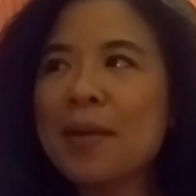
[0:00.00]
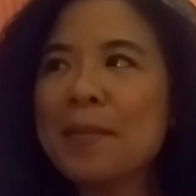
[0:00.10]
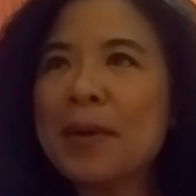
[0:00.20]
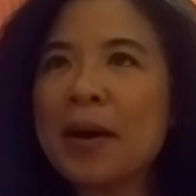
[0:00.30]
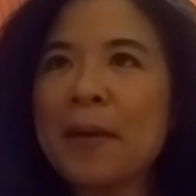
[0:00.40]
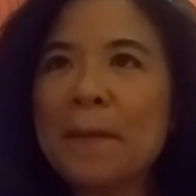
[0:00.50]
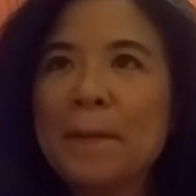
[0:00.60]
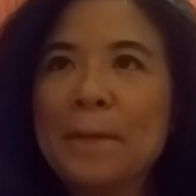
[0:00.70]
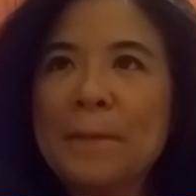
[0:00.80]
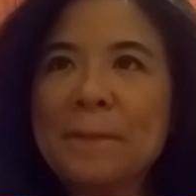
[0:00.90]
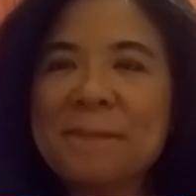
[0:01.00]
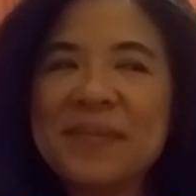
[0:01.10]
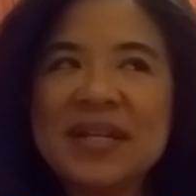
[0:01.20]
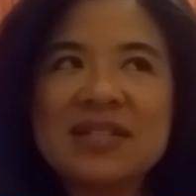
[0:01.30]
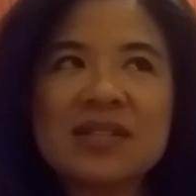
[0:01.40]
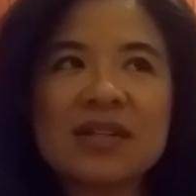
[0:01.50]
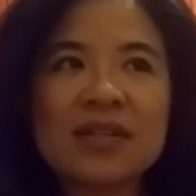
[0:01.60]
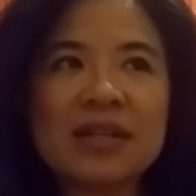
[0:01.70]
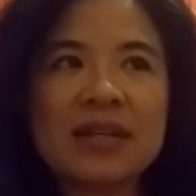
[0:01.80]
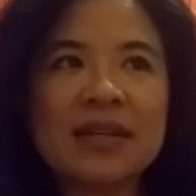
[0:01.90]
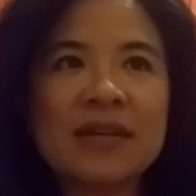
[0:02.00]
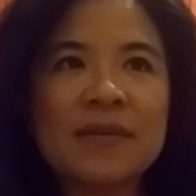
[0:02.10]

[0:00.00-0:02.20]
But basically,